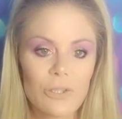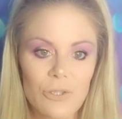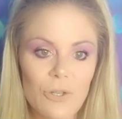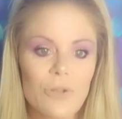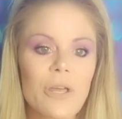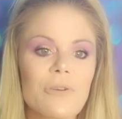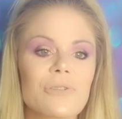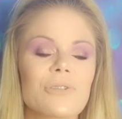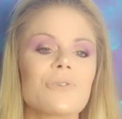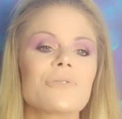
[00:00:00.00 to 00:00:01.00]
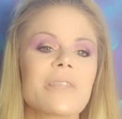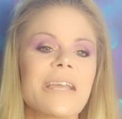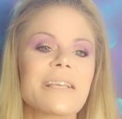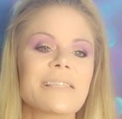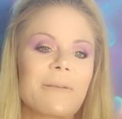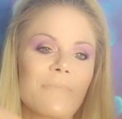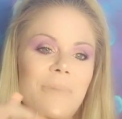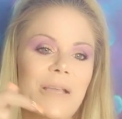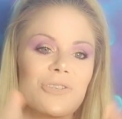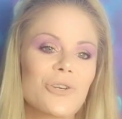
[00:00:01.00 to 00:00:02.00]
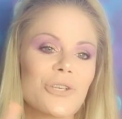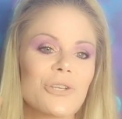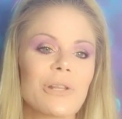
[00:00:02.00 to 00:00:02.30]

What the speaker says: do those 2 things. Make sure you